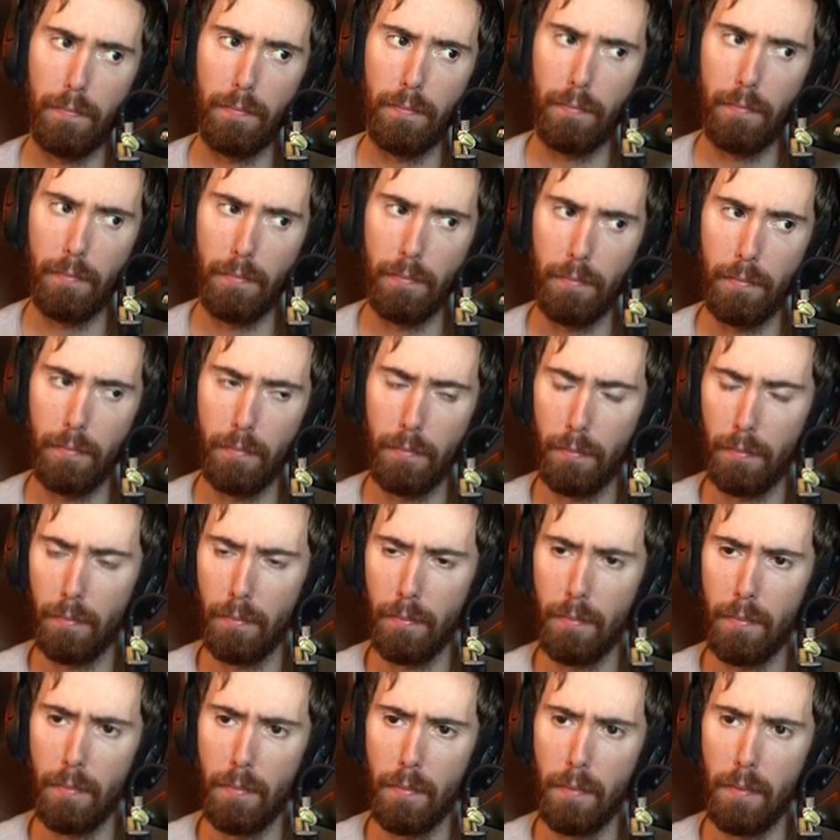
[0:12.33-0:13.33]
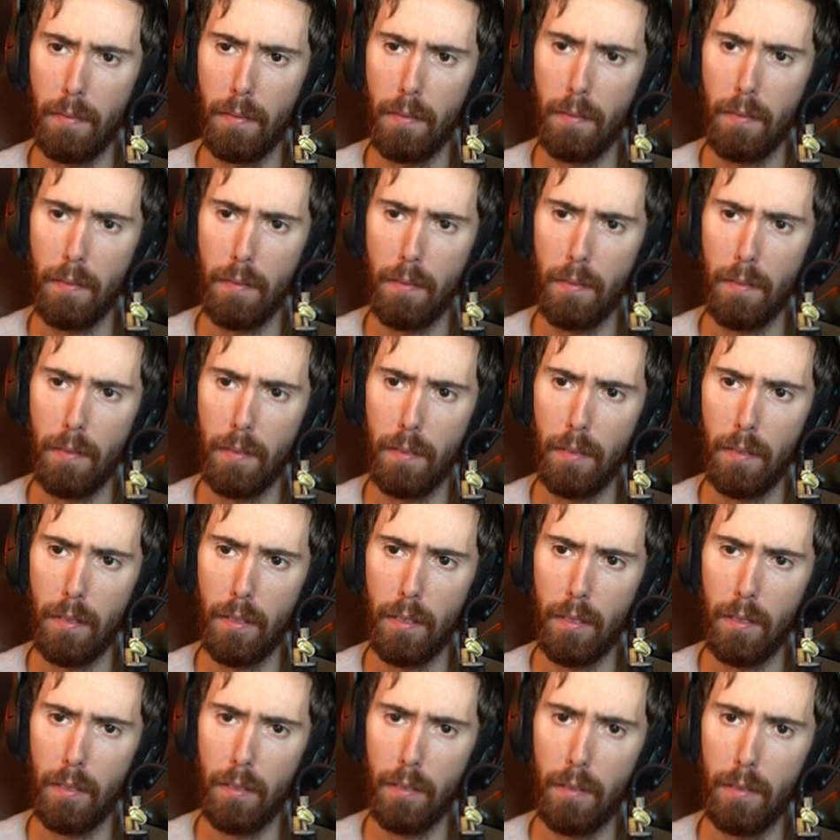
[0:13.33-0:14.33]

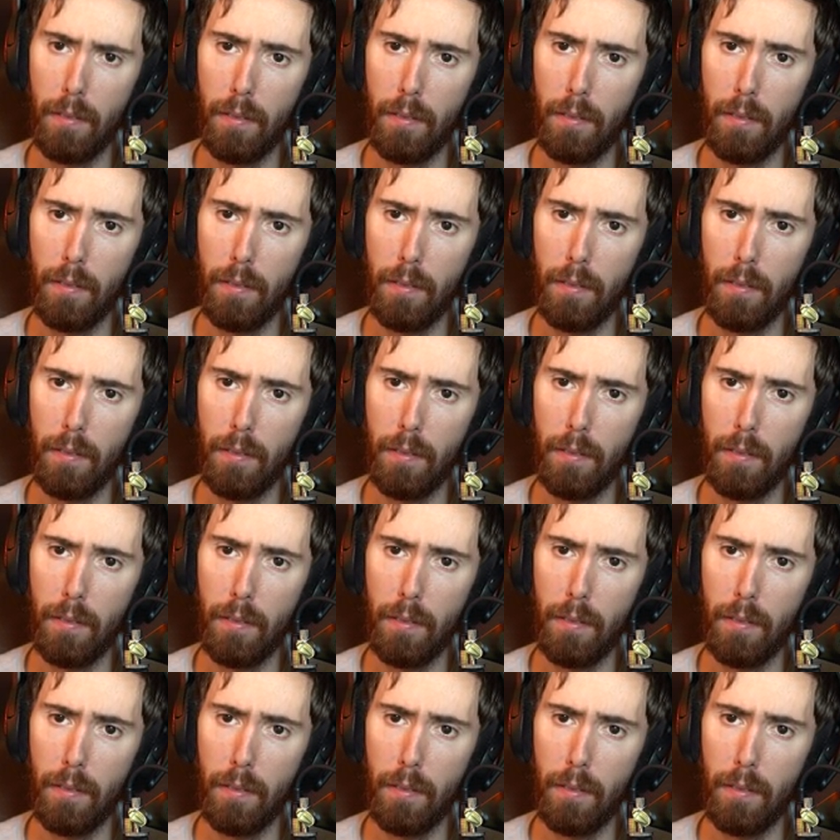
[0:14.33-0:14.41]
(no one is talking)